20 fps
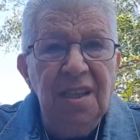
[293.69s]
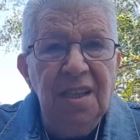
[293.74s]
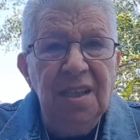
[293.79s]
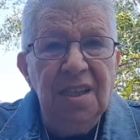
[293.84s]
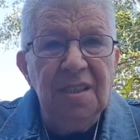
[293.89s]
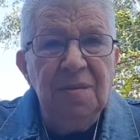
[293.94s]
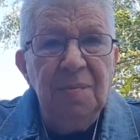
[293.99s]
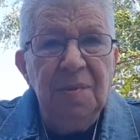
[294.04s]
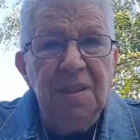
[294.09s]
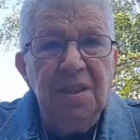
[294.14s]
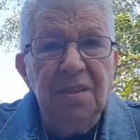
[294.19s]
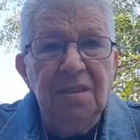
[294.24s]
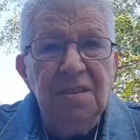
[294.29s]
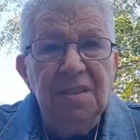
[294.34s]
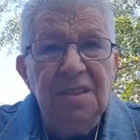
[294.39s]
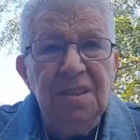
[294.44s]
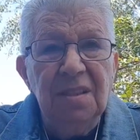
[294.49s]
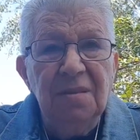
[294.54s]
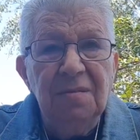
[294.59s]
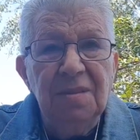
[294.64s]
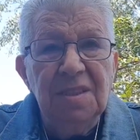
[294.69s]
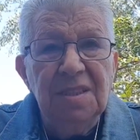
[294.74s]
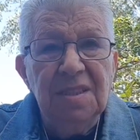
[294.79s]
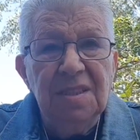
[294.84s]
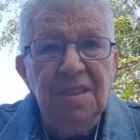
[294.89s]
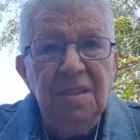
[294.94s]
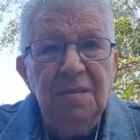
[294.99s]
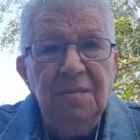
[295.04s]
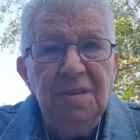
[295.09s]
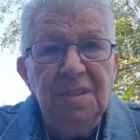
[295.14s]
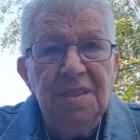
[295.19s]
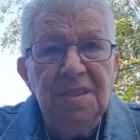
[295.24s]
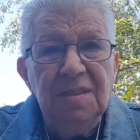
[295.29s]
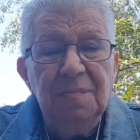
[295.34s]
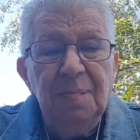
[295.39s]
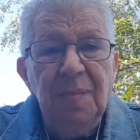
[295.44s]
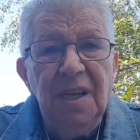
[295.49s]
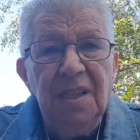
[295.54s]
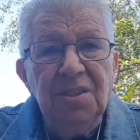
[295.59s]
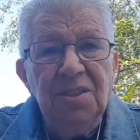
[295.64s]
it's because it was
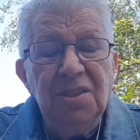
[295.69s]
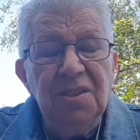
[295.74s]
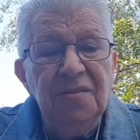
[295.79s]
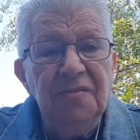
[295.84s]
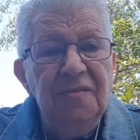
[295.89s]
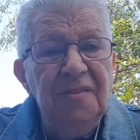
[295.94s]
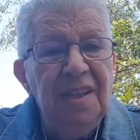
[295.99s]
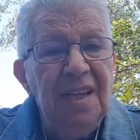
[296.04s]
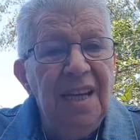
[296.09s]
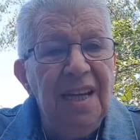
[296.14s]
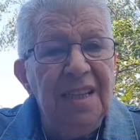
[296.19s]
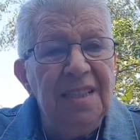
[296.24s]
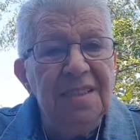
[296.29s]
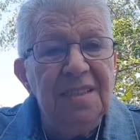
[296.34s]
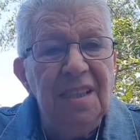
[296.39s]
punched flat.